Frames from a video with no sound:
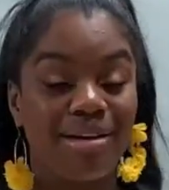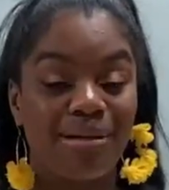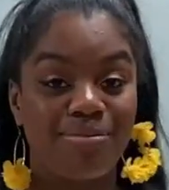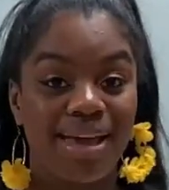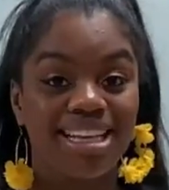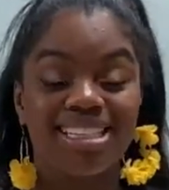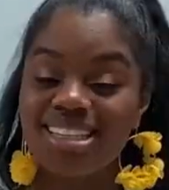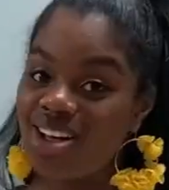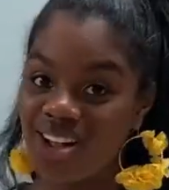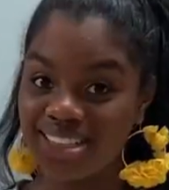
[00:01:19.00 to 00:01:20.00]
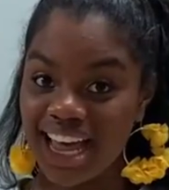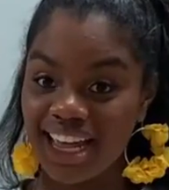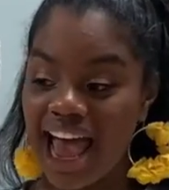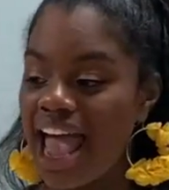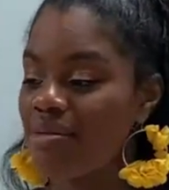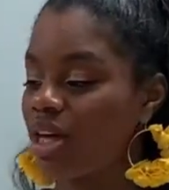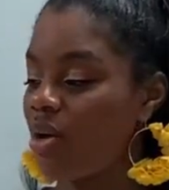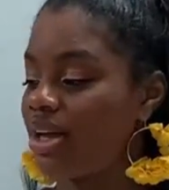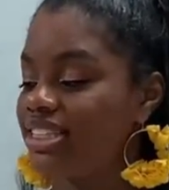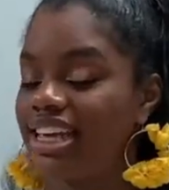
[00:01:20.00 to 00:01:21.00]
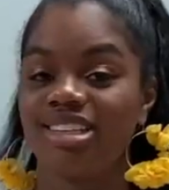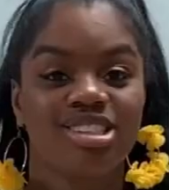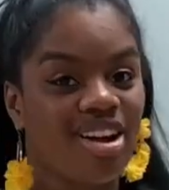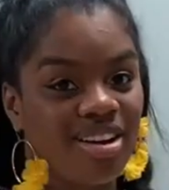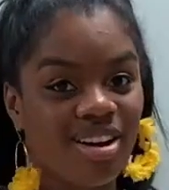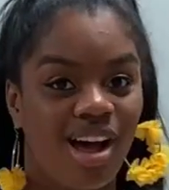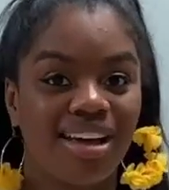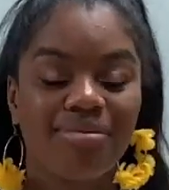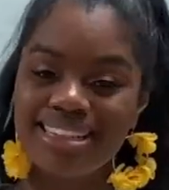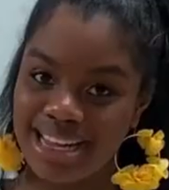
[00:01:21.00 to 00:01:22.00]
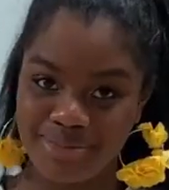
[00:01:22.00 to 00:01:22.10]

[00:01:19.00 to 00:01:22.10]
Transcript: that my base is all done, I am going to get started on my